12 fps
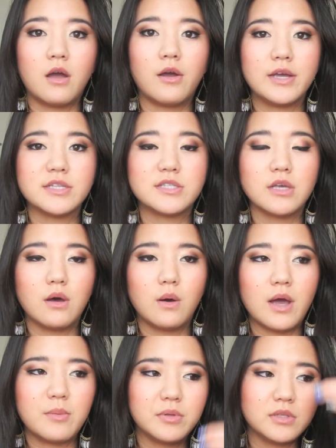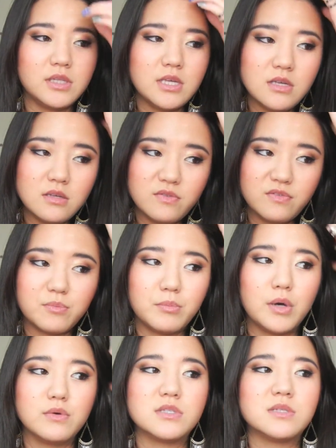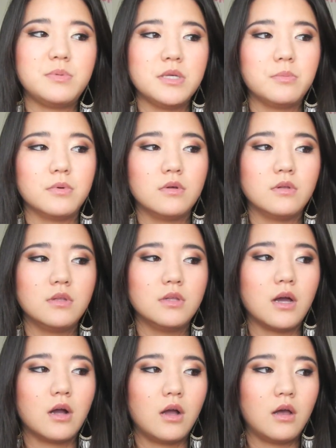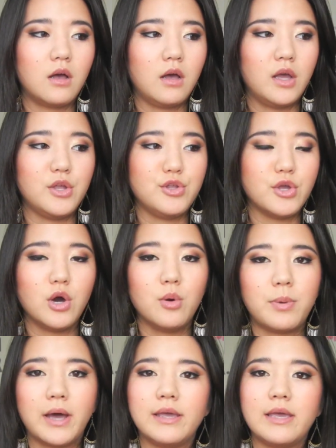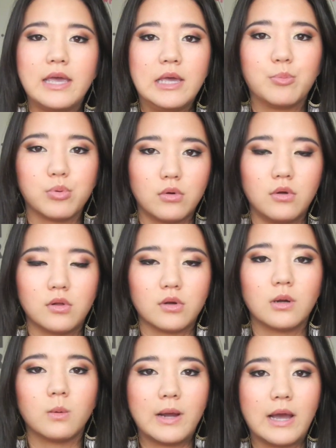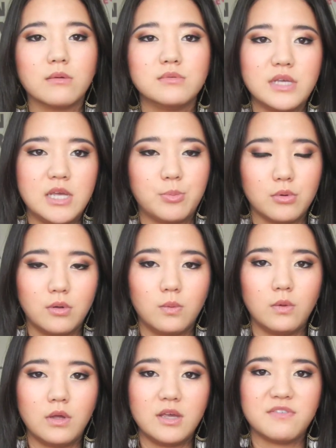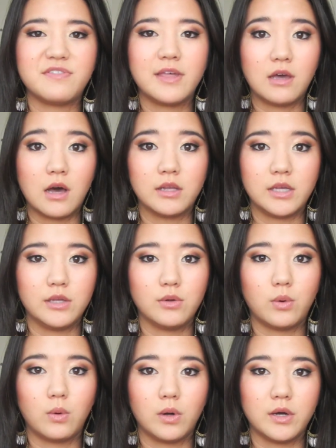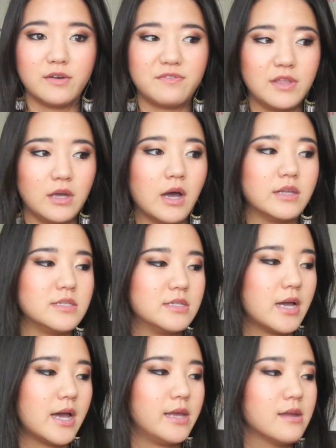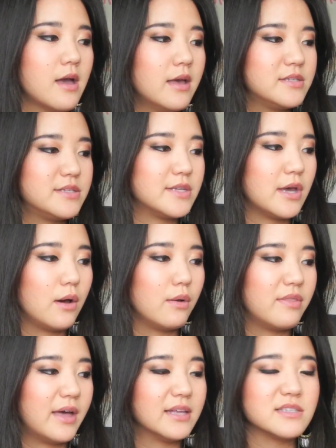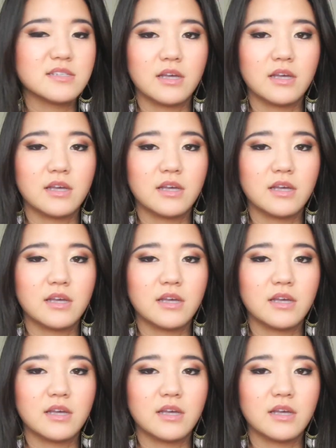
All right, so I believe most people uh, know by April or around April if they got in or if they got denied. So that's